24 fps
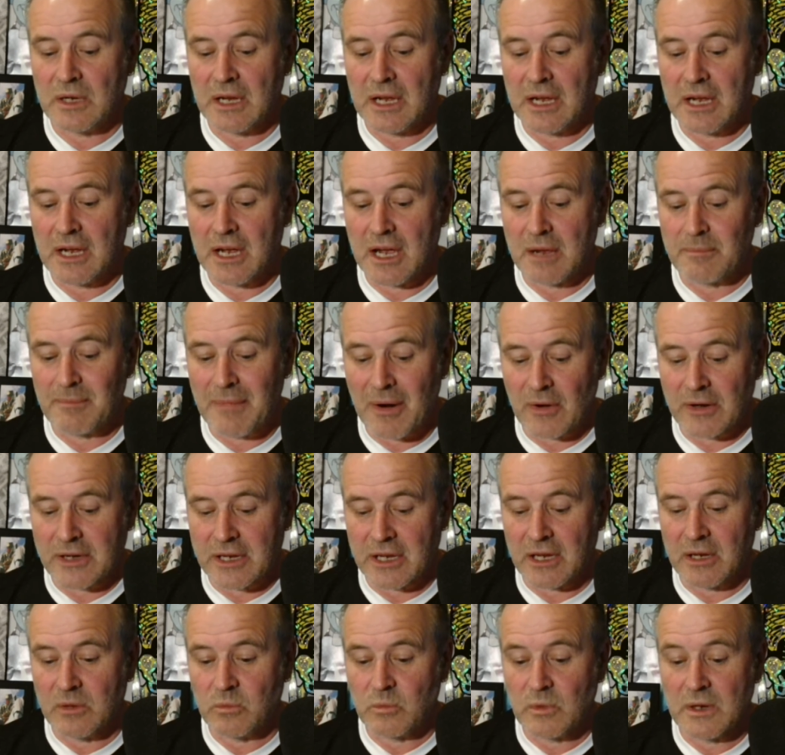Nazi
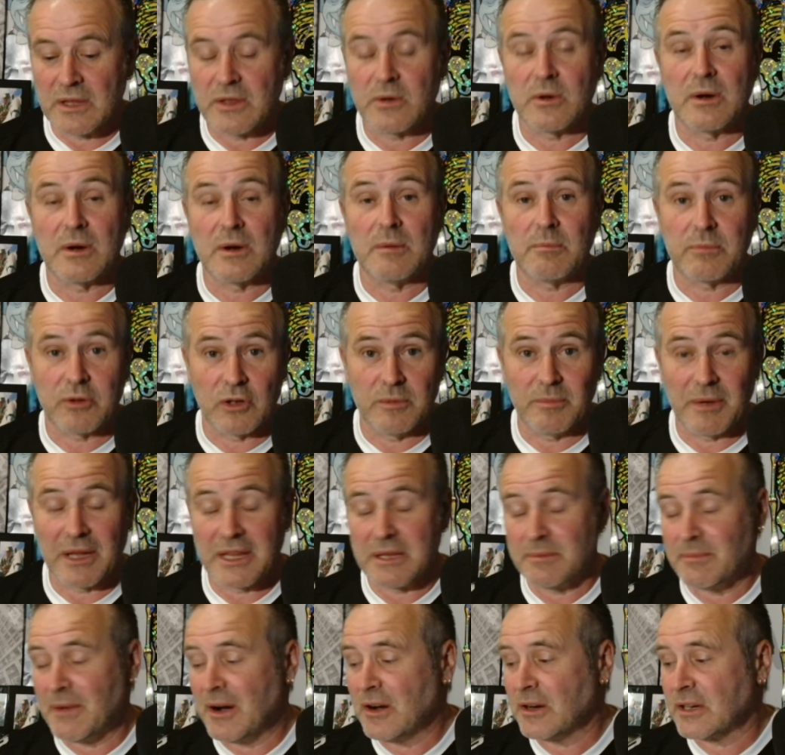rockets
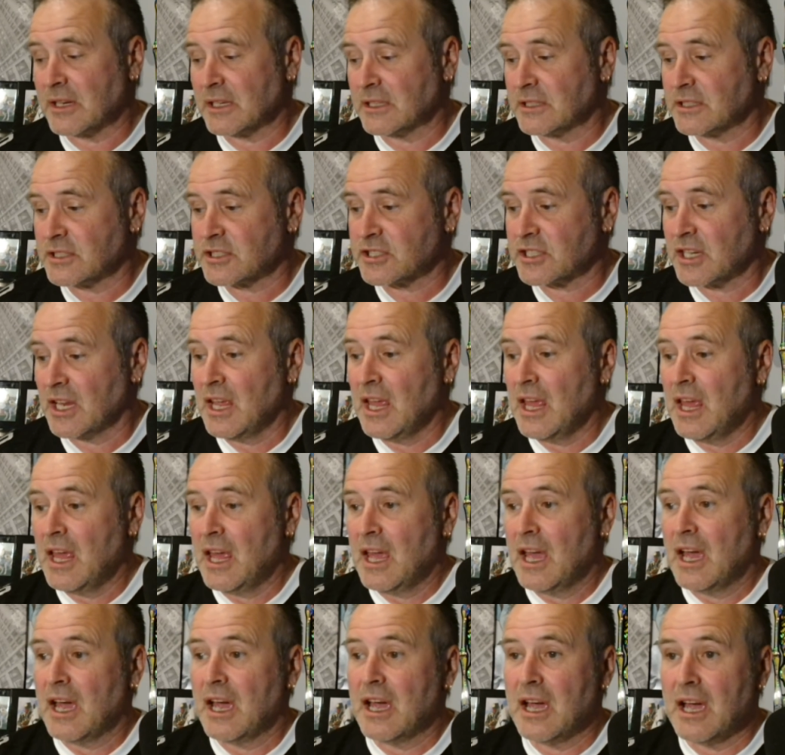in World War
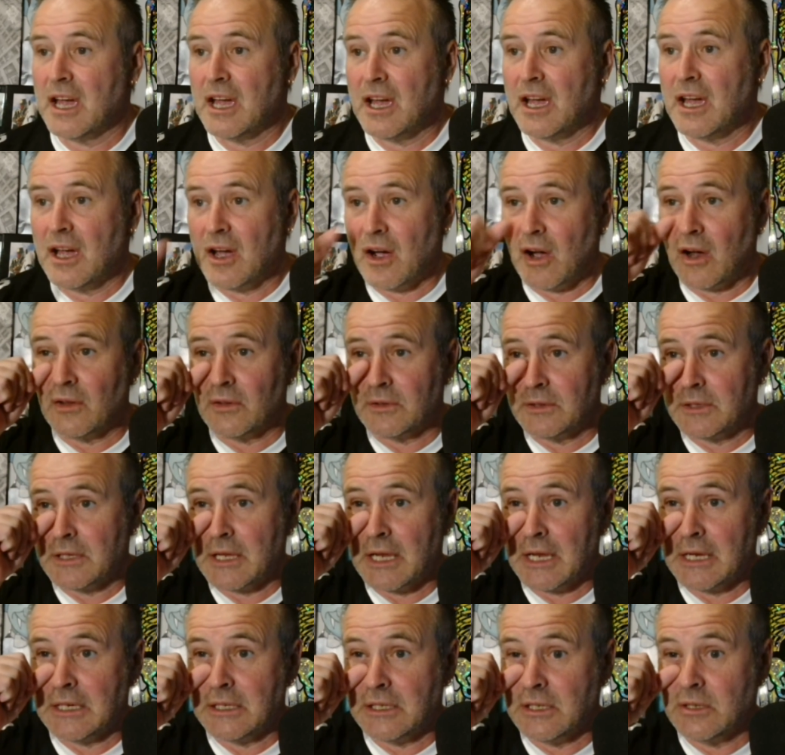II. At the
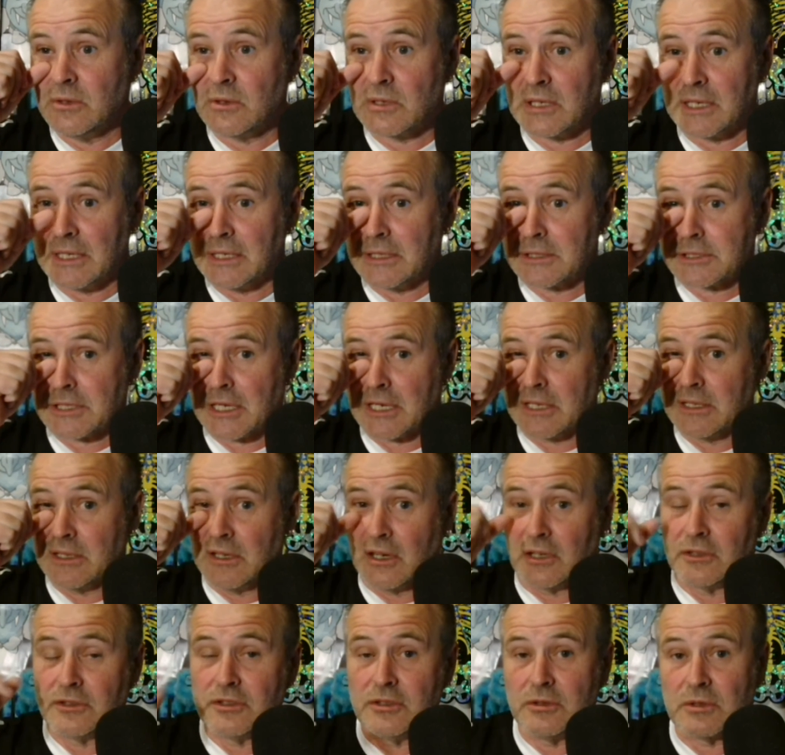end of that, him and a lot of
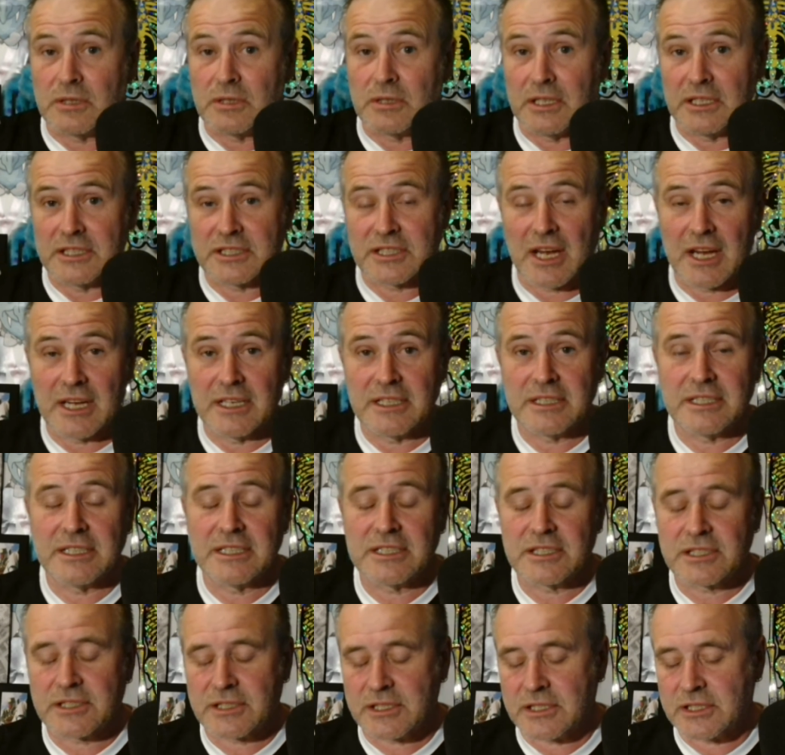the other guys were
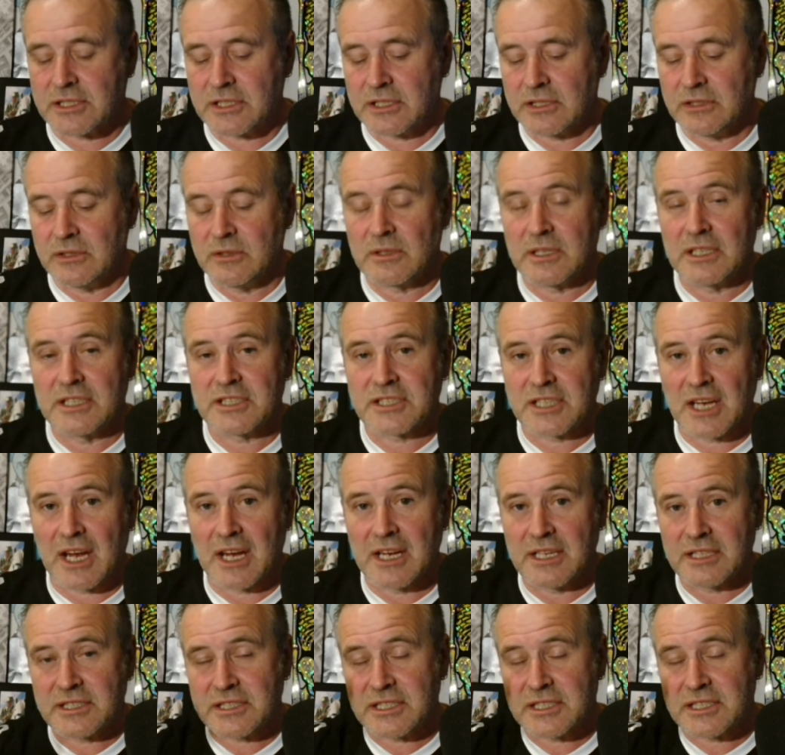captured and taken to
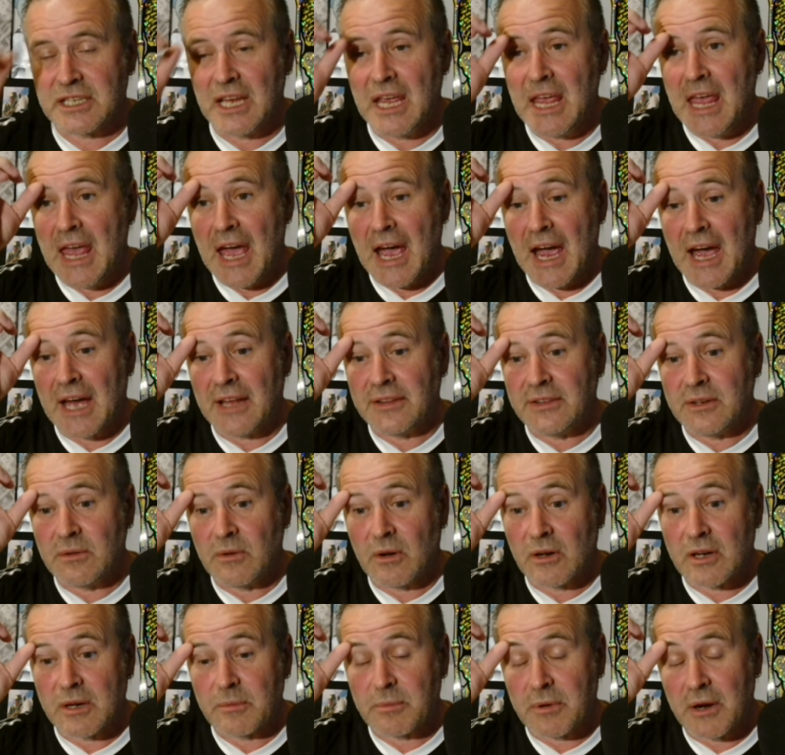America,
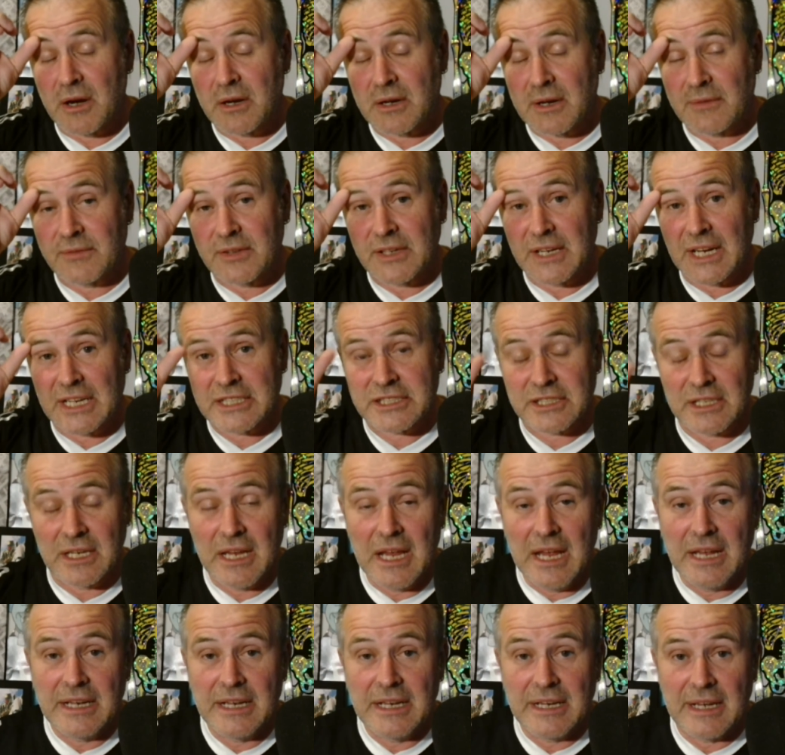where they were employed by the
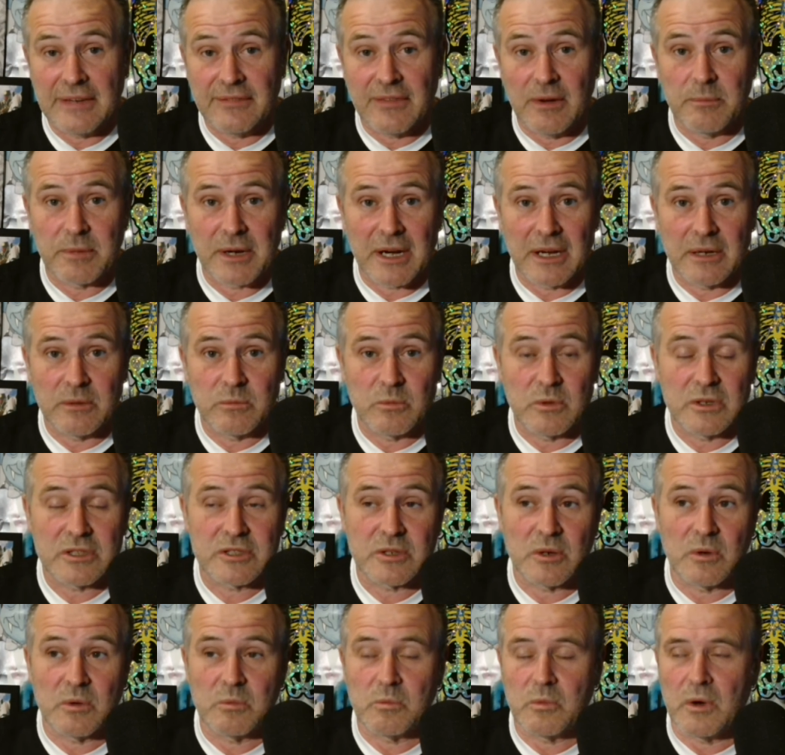Americans
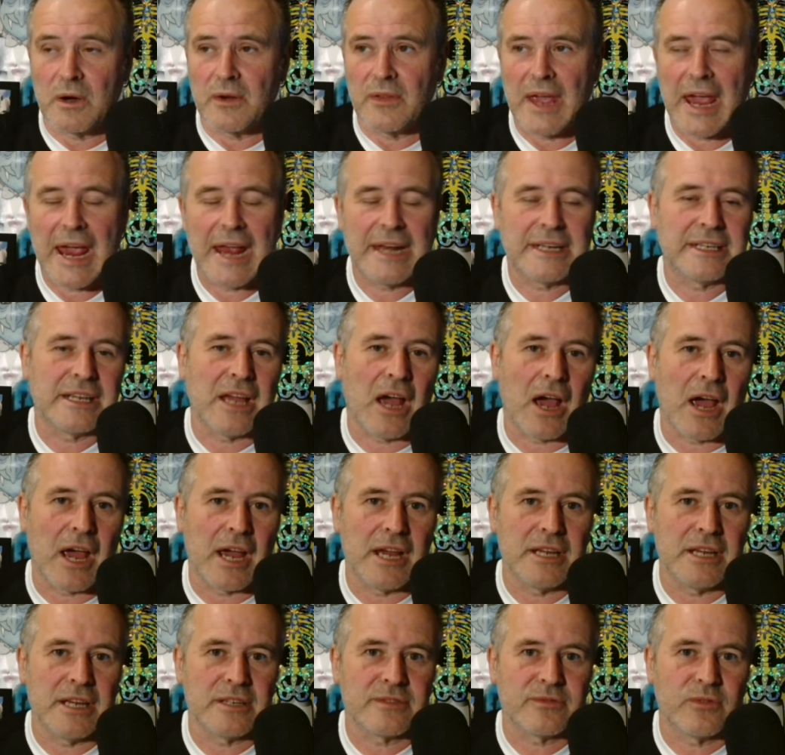on
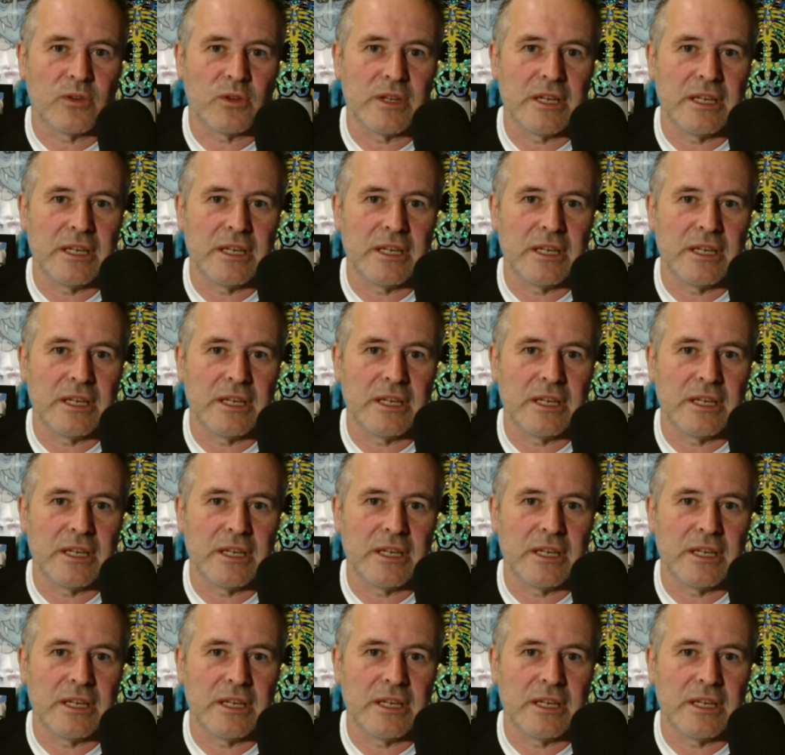nuclear